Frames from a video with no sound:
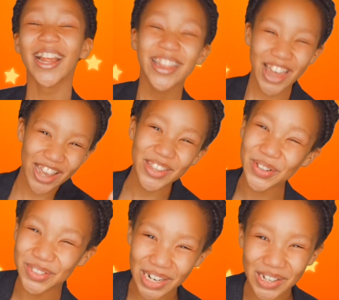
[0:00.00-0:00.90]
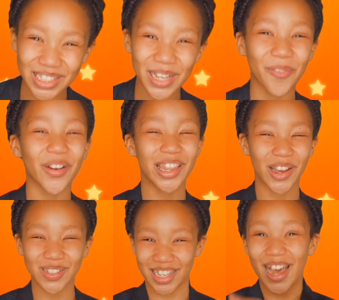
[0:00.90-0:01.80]
Thank you, Josie, for
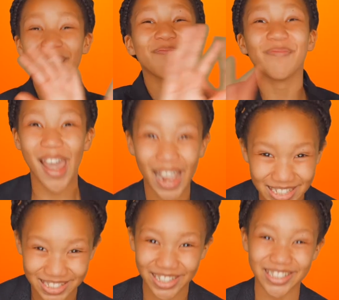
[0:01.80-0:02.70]
those amazing